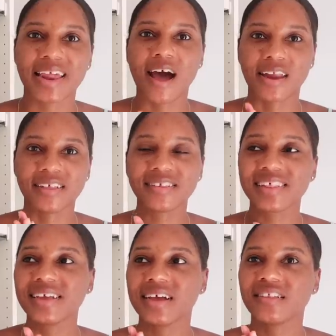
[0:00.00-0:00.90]
And
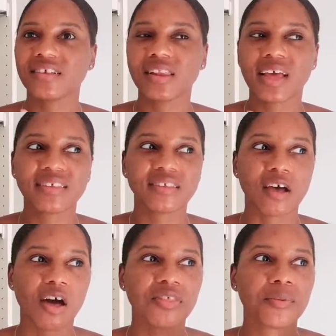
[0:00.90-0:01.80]
honestly, until I
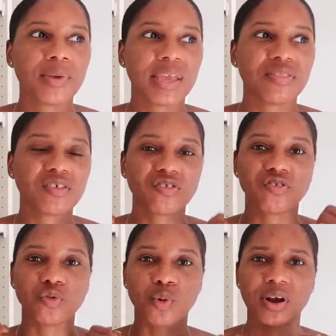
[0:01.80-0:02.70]
saw them in the
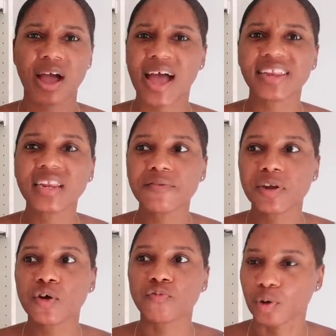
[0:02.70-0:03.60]
store, I didn't even
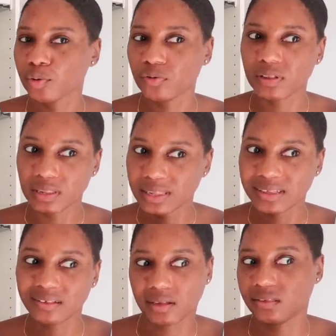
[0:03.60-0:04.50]
know rose
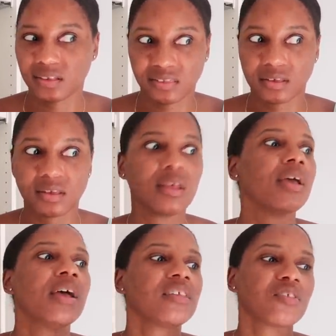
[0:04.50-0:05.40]
lilies existed.
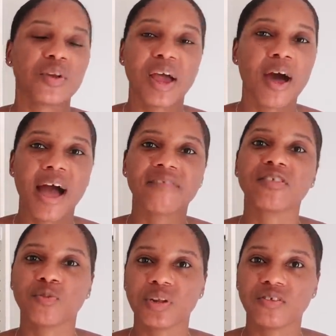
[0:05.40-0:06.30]
So now I've
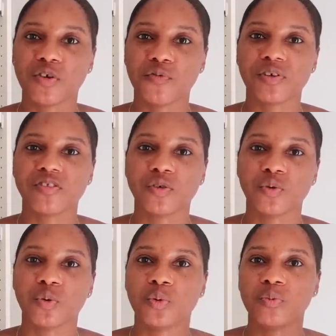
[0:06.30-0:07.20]
switched over
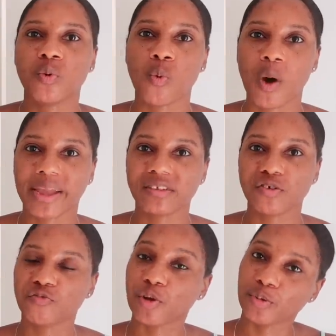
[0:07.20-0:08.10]
to white
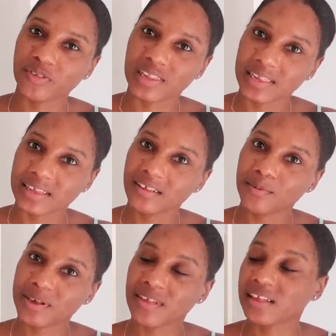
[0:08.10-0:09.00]
rose lilies
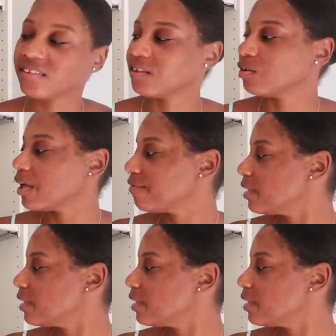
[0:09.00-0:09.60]
because I still love